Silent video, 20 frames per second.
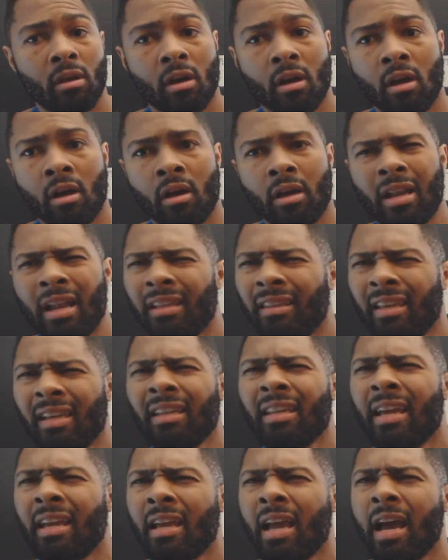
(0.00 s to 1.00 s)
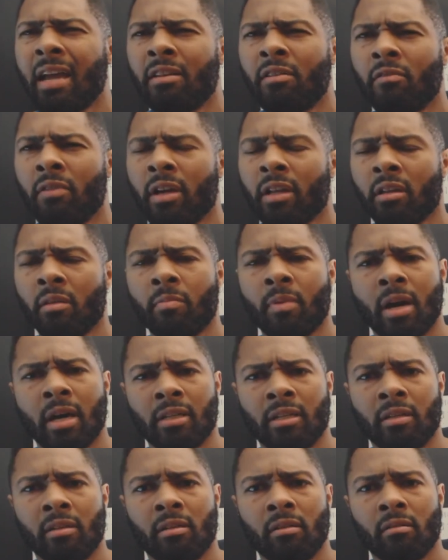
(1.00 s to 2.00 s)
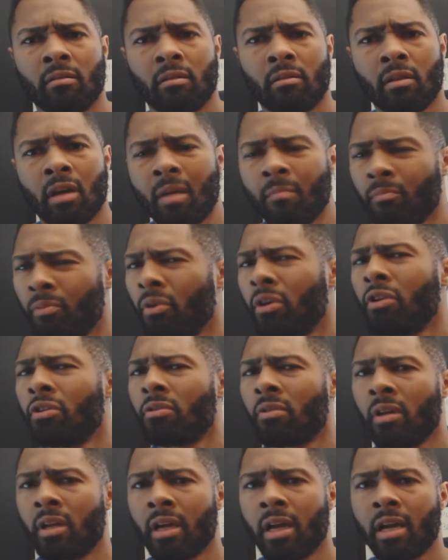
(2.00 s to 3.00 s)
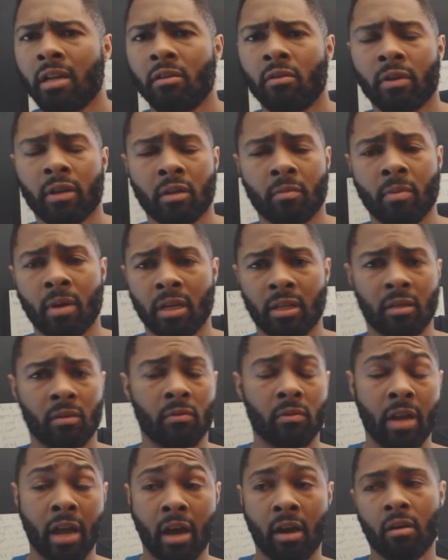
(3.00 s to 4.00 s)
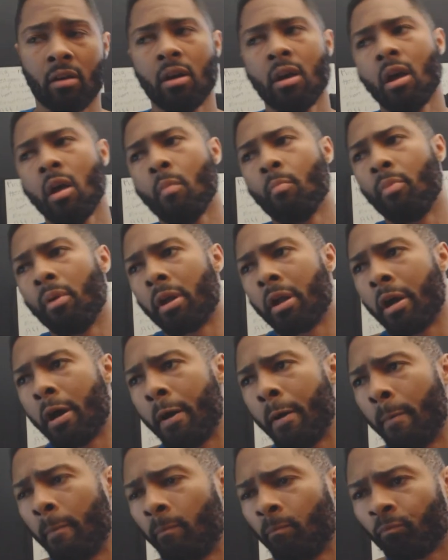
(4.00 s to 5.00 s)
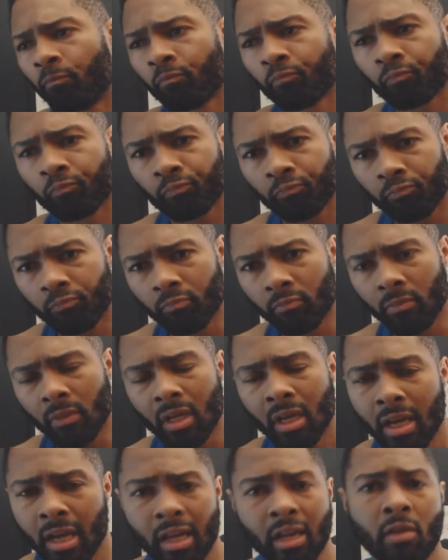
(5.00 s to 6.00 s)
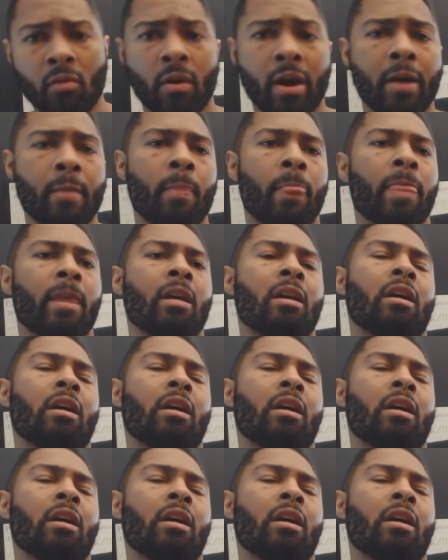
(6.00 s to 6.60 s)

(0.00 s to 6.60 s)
and I think they got direct deposit. I'm pretty sure they got direct deposit now. But anyway.